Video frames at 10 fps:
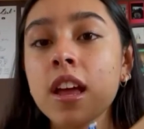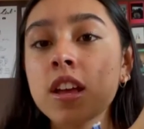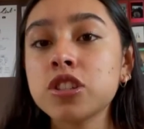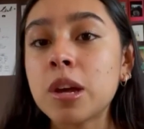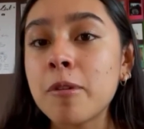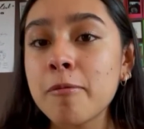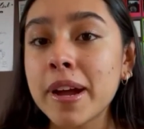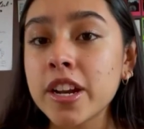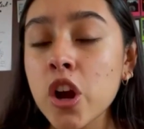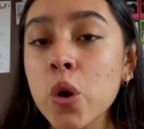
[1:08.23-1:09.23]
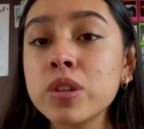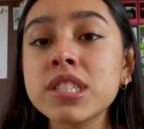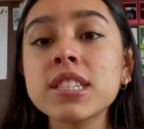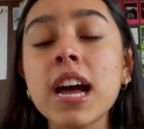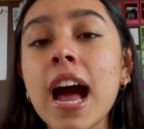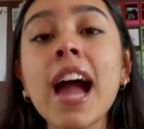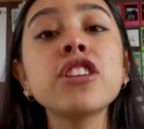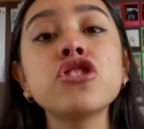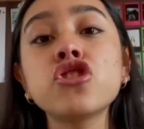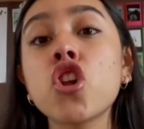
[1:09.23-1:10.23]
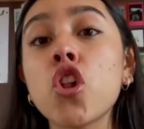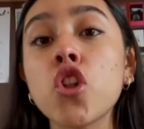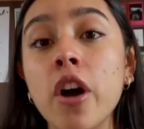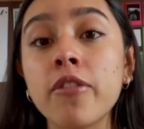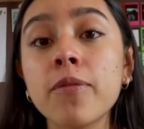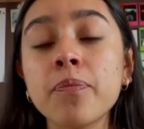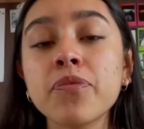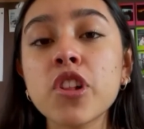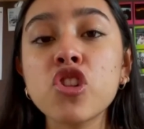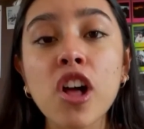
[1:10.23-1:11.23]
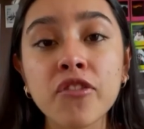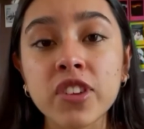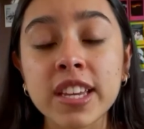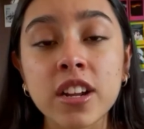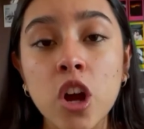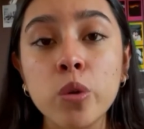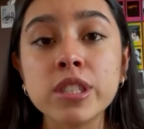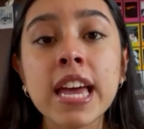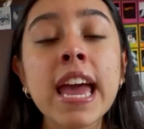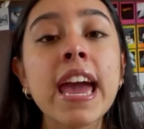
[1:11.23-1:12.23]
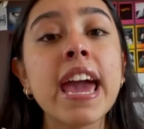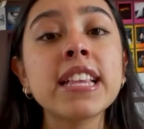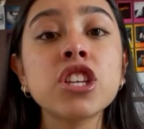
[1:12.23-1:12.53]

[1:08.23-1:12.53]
some of my notes. I just love taking notes. It's